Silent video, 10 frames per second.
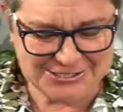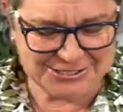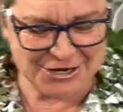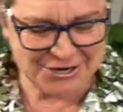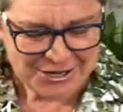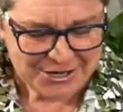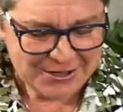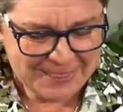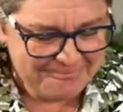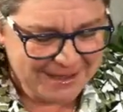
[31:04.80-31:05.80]
so
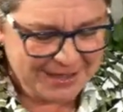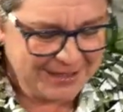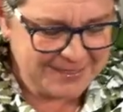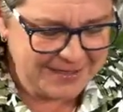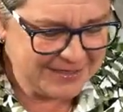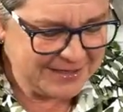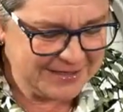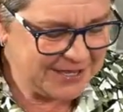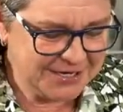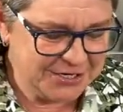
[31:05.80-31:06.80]
the
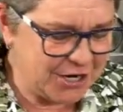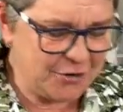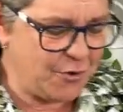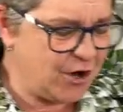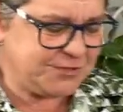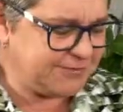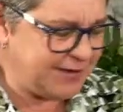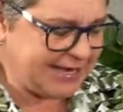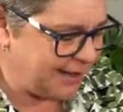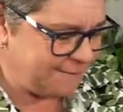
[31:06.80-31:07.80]
you know worms have
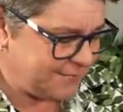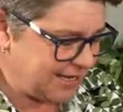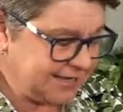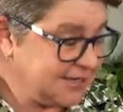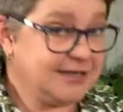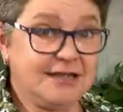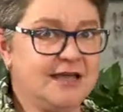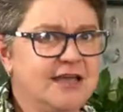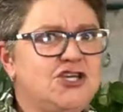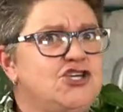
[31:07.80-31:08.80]
become a,
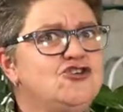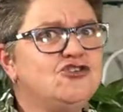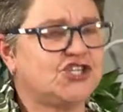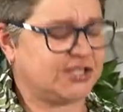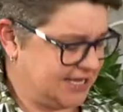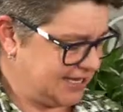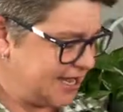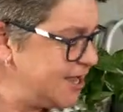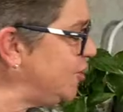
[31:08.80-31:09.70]
a huge thing, a